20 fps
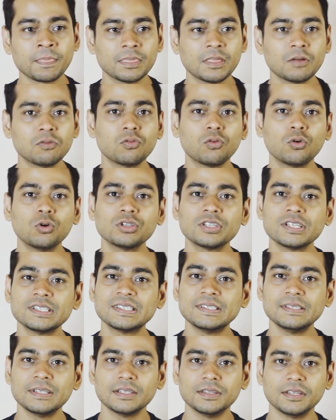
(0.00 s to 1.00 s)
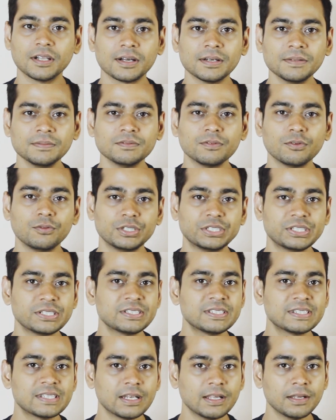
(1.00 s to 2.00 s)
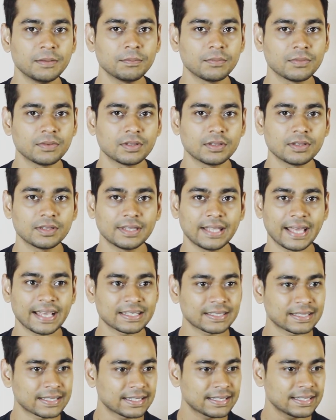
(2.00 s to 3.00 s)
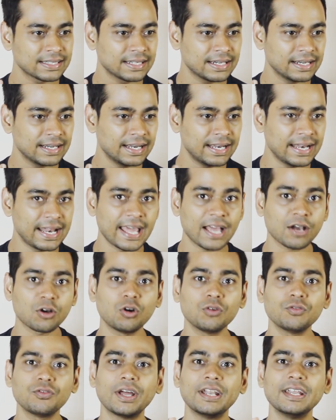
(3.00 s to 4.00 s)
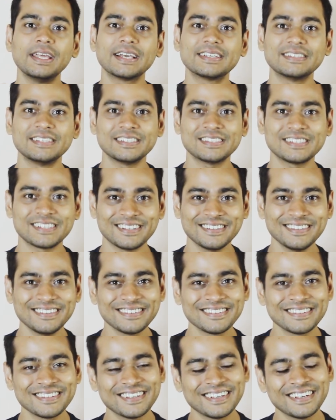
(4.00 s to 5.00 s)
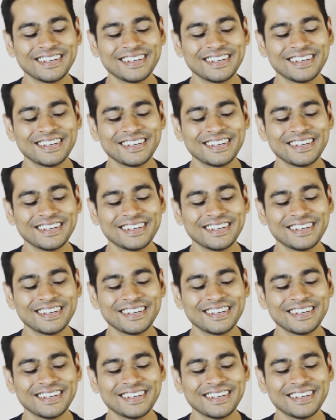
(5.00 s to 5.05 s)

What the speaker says: The fourth is nidra, which is sleep, like lack of any existence.